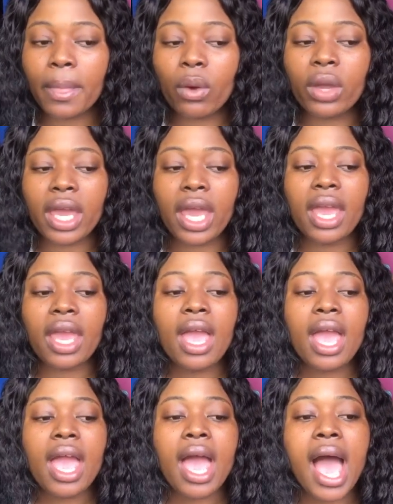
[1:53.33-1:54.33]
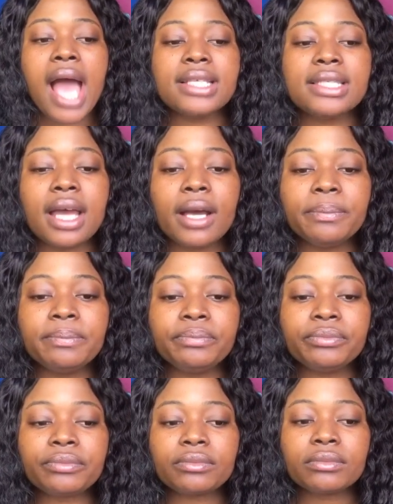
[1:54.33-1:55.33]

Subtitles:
okay? And